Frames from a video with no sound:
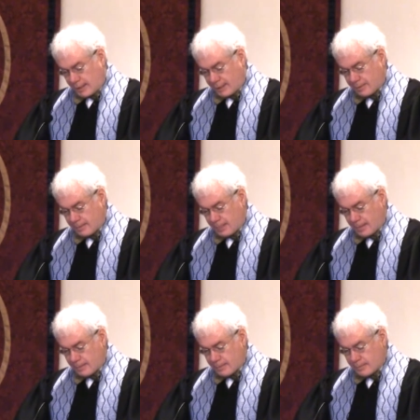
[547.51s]
like
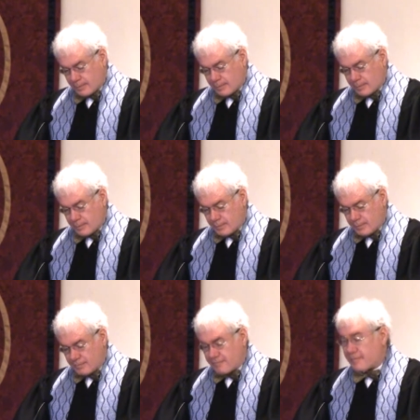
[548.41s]

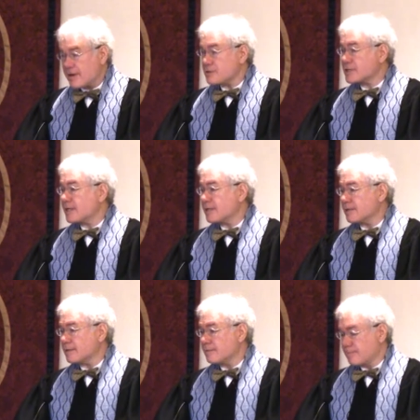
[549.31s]
fair
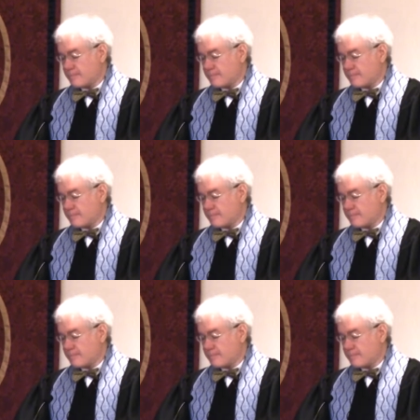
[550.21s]
skinned,